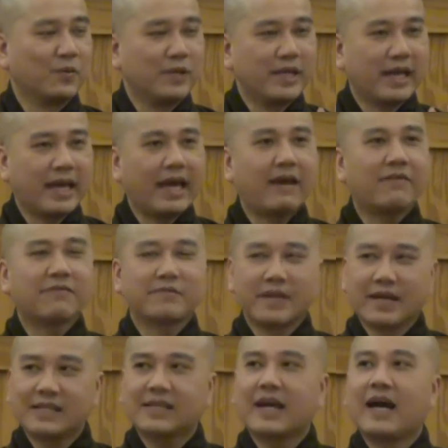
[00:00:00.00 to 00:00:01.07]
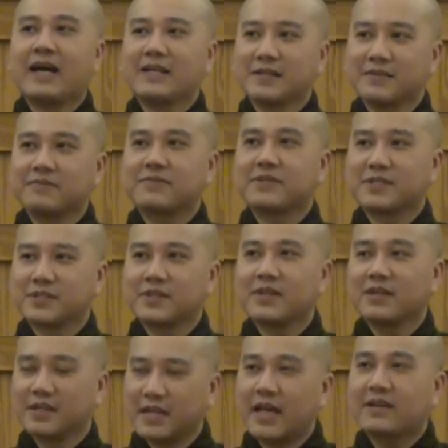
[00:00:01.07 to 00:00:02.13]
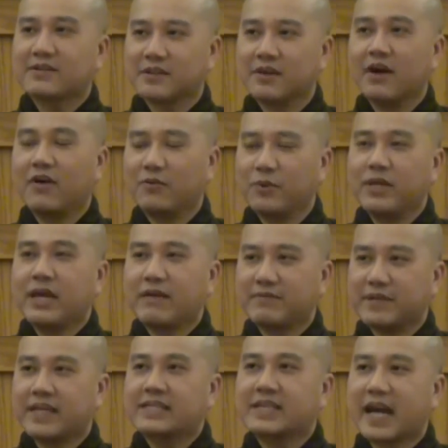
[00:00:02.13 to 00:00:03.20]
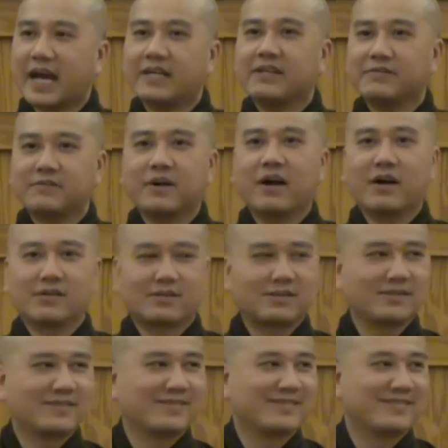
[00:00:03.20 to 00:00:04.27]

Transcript: we have that kind of that we have that kind of God.